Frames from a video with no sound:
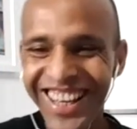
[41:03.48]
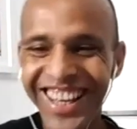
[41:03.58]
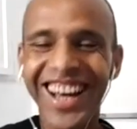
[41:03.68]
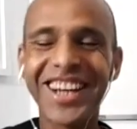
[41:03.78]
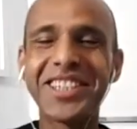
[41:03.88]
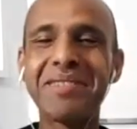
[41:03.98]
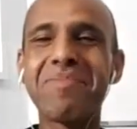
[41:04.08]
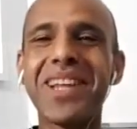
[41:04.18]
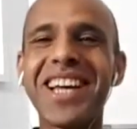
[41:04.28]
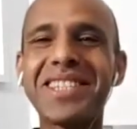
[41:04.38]
I'm going to
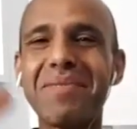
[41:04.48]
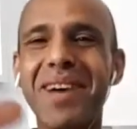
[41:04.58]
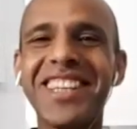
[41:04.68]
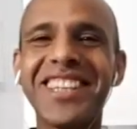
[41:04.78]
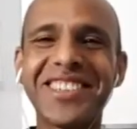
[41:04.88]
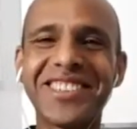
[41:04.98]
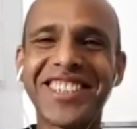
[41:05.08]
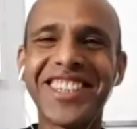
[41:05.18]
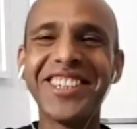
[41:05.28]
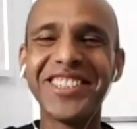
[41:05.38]
bless my little
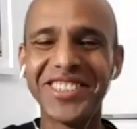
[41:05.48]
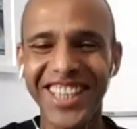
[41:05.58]
children.